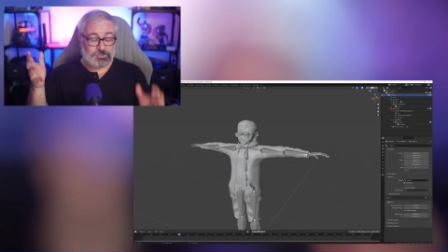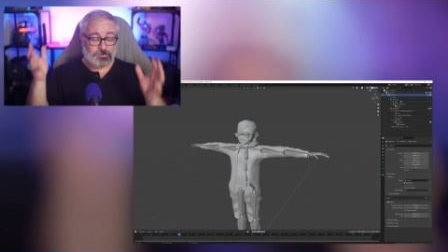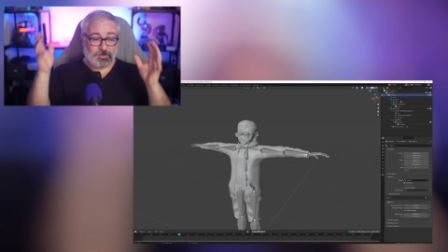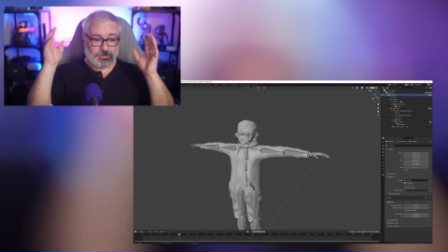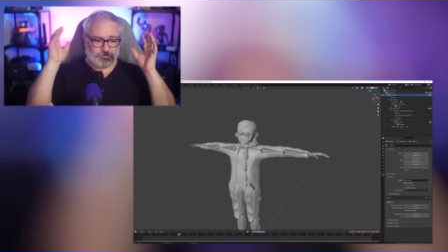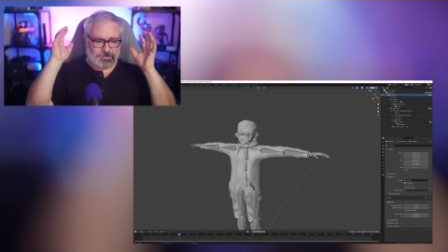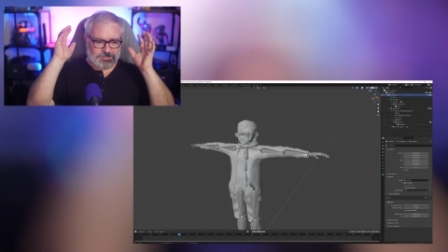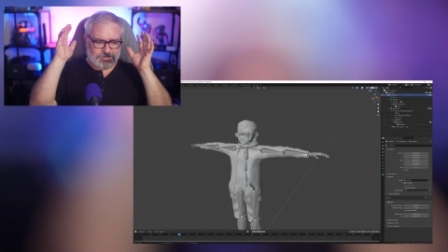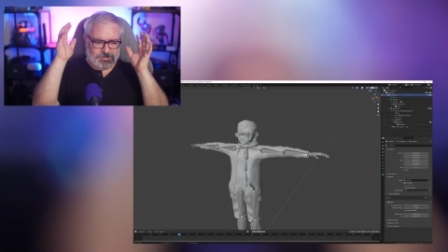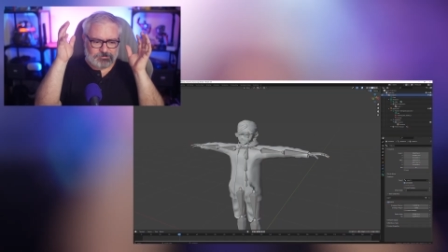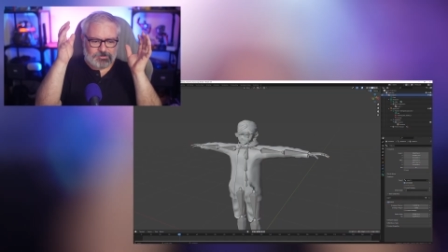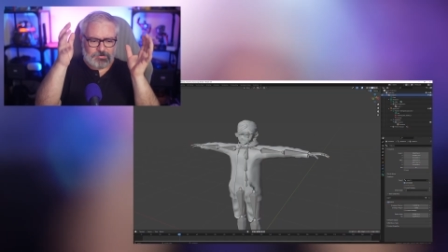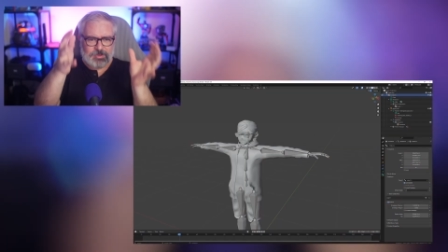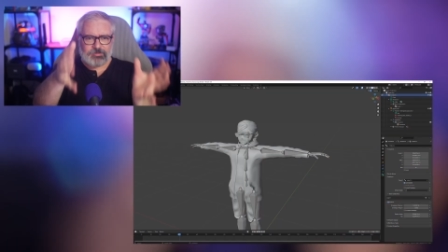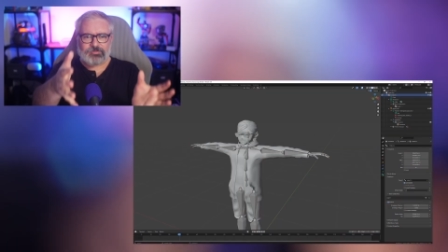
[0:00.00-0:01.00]
Which is one of the reasons
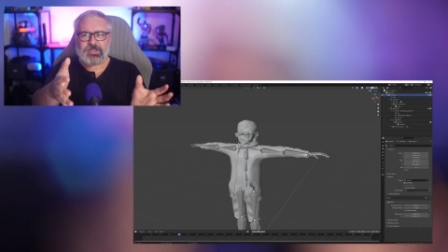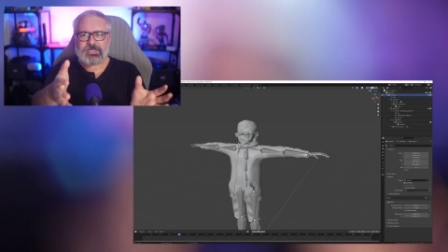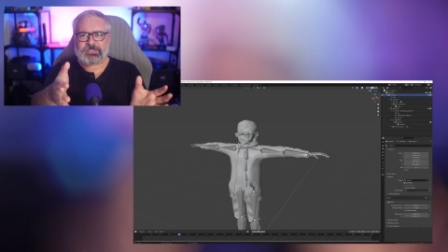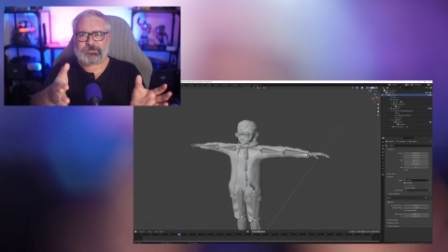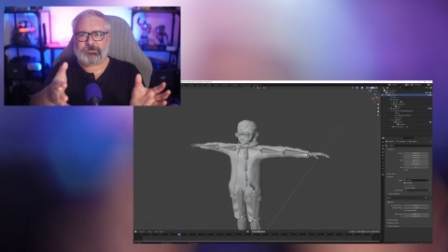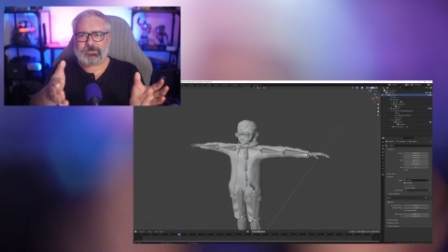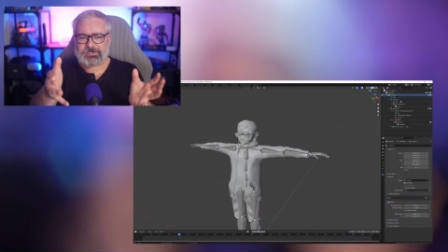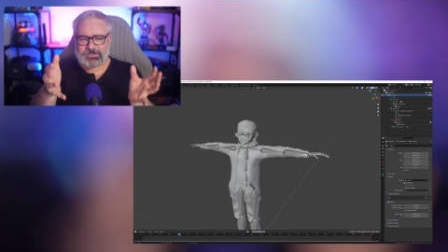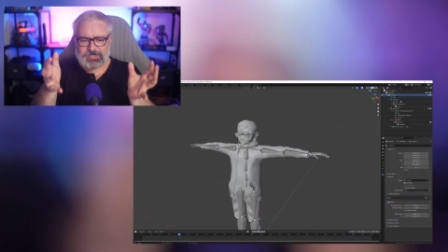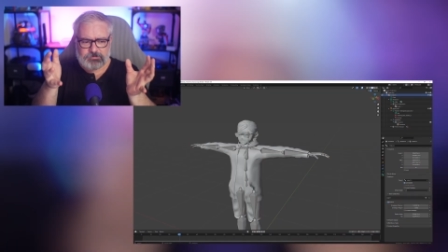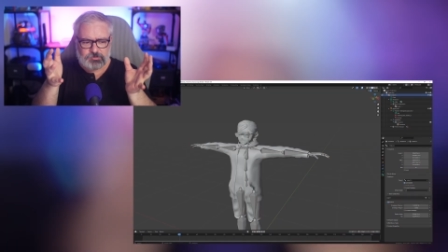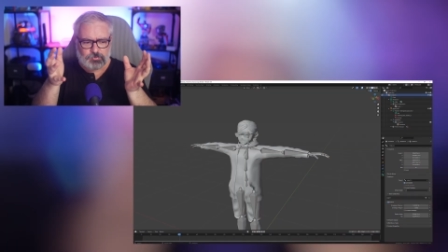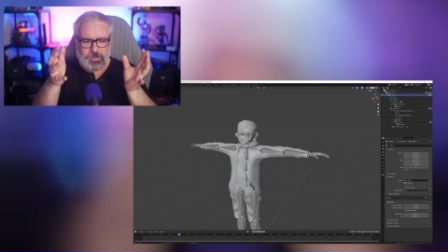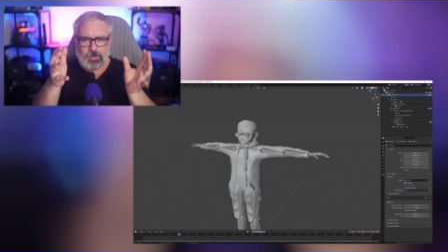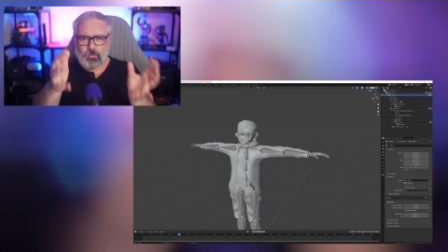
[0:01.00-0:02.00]
I'm doing this, because it
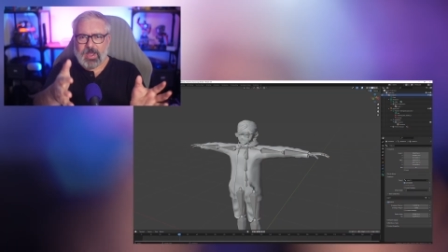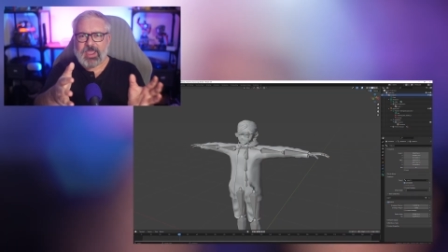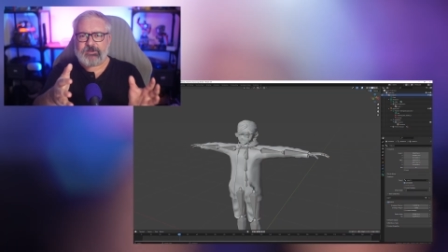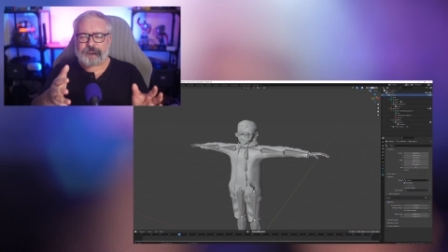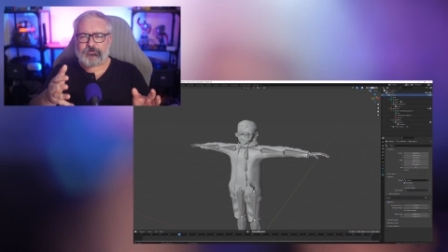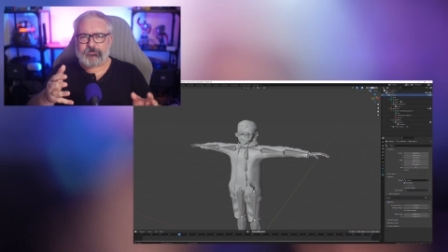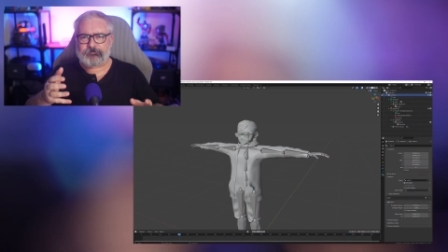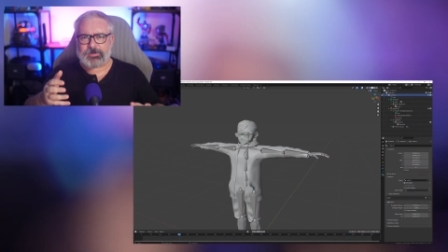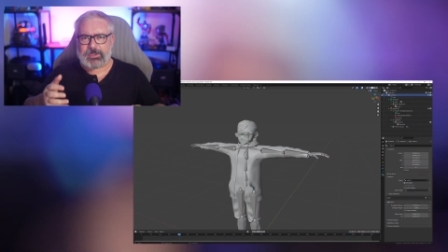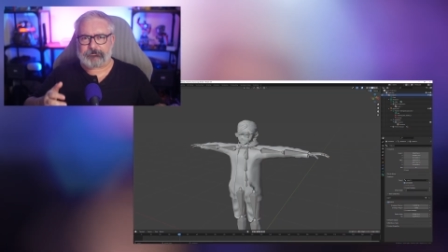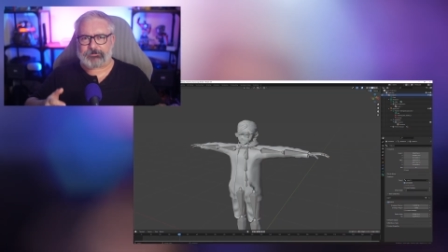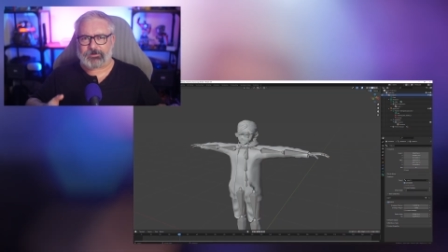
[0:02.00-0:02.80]
keeps me away from